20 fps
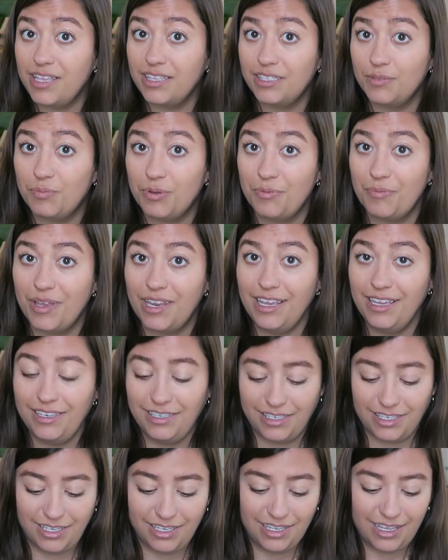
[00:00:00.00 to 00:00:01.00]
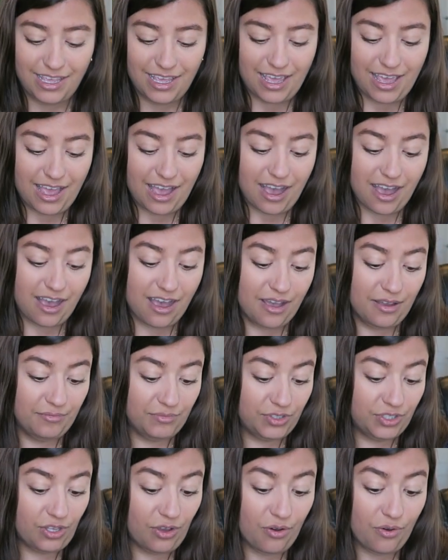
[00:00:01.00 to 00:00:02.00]
beats per minute.
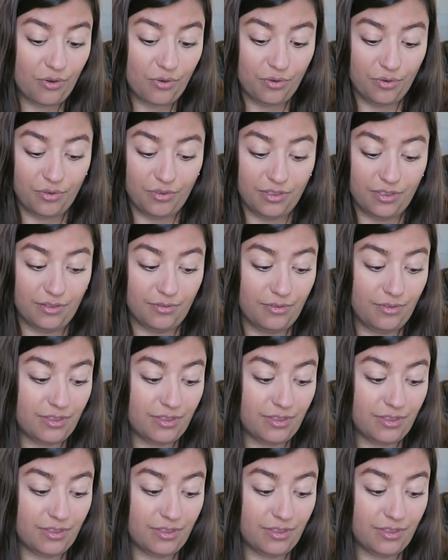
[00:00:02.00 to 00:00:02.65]
Um, so